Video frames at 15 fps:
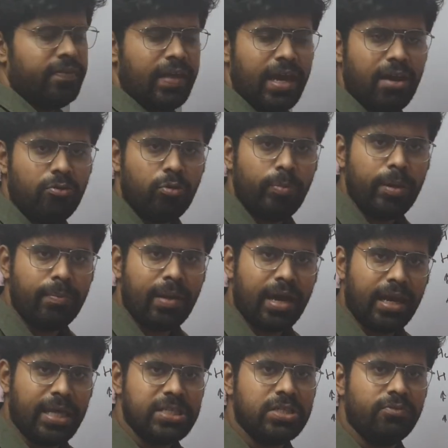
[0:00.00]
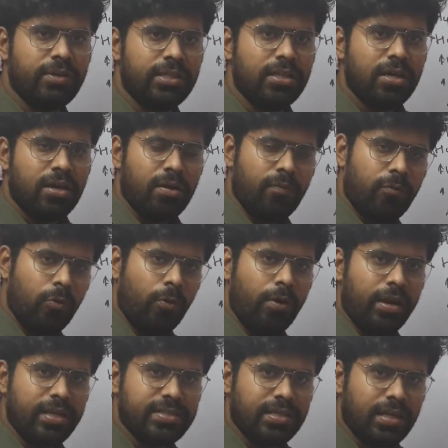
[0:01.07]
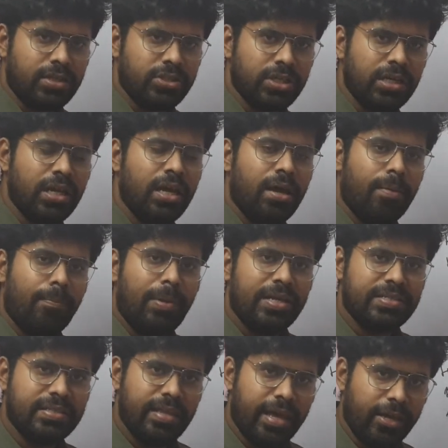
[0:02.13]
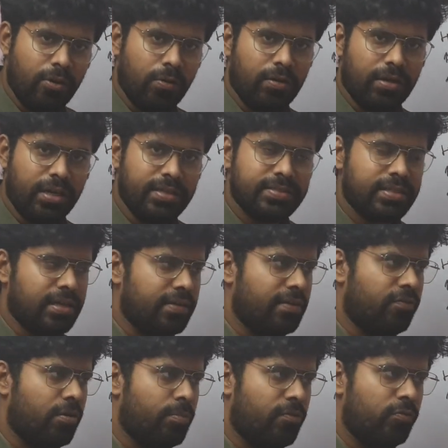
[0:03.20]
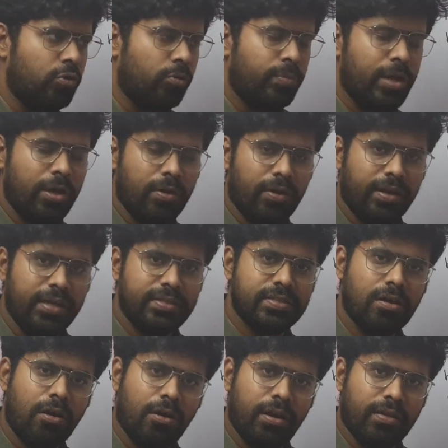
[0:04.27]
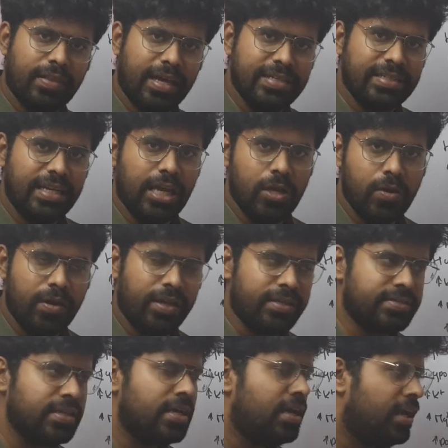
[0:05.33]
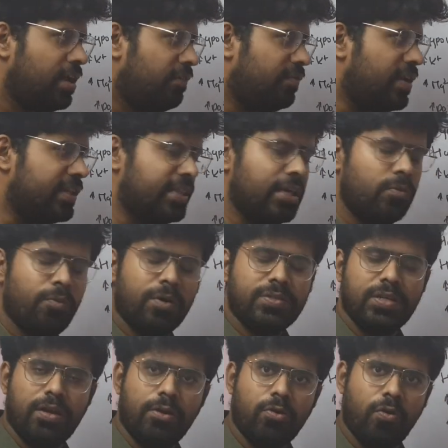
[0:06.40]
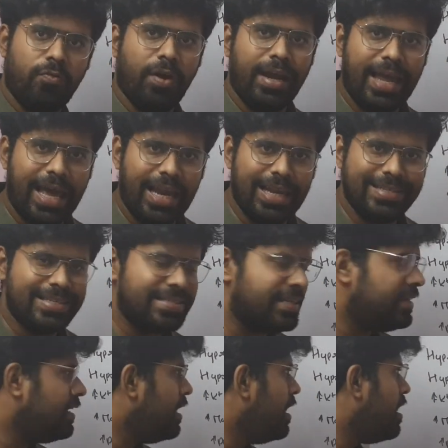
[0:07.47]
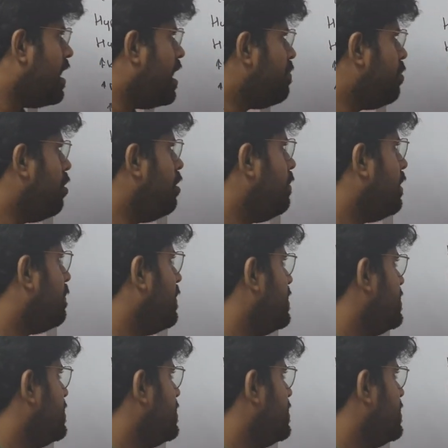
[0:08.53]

They have to be managed with fluid restriction plus diuretics in the form of loop diuretics or thiazide diuretics. If nothing works, you have to go for dialysis in hypervolemic